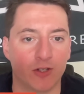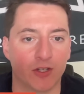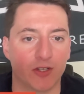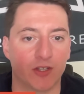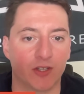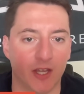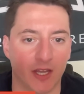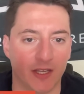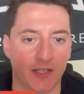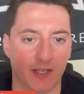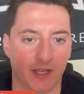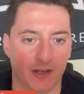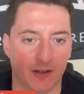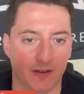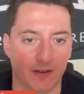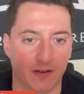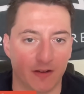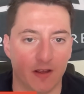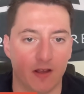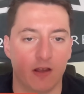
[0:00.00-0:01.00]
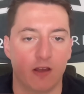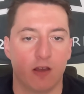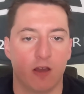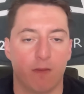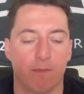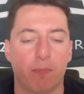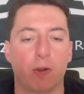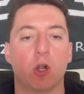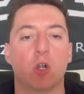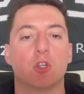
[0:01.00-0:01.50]
season
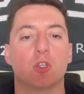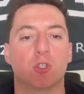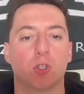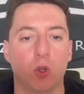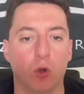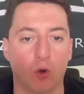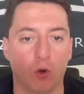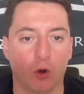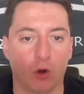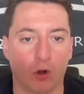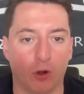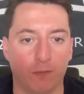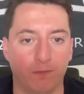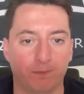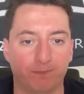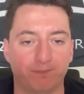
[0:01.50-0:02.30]
per school,